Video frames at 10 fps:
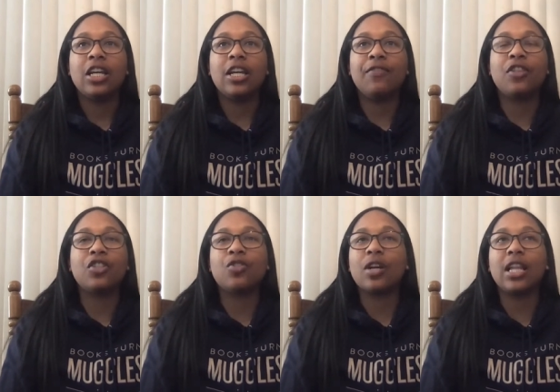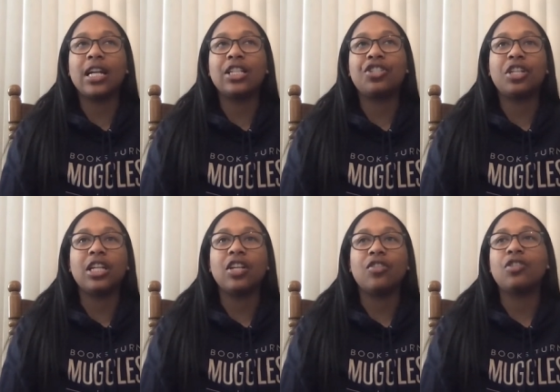if the storyline is
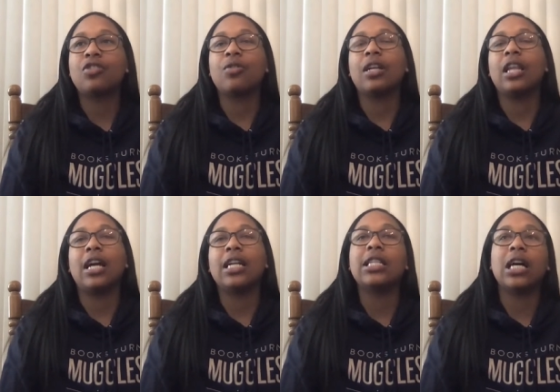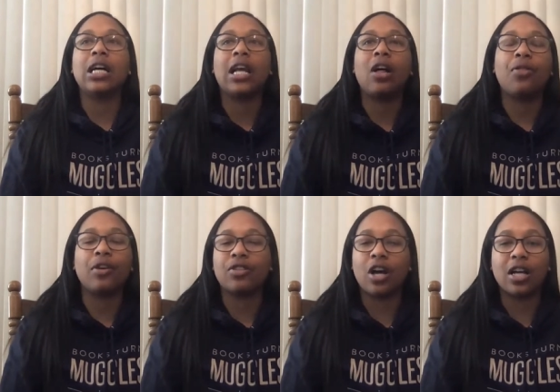cheating the storyline is unhealthy
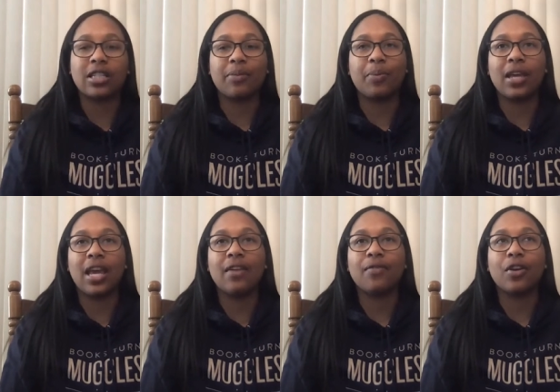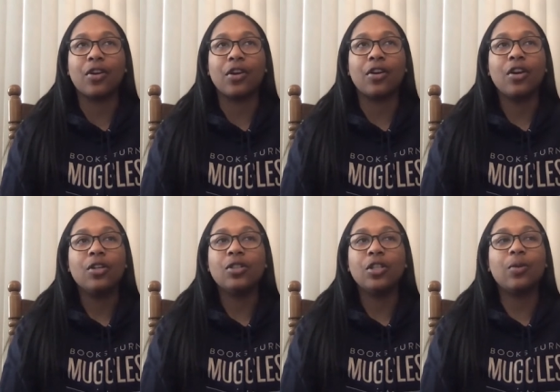or toxic behavior
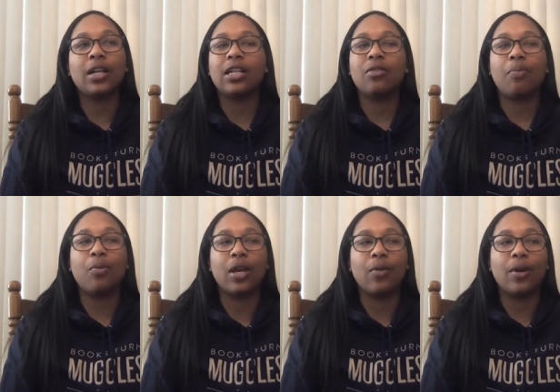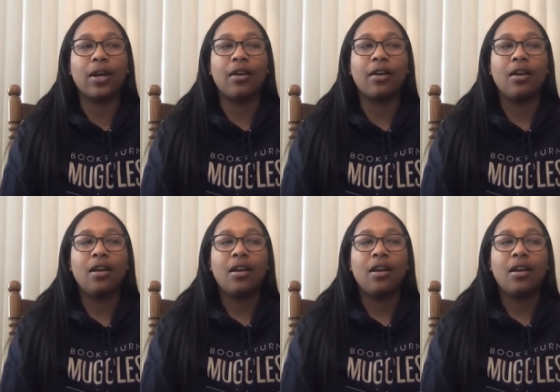don't you want to get to a point where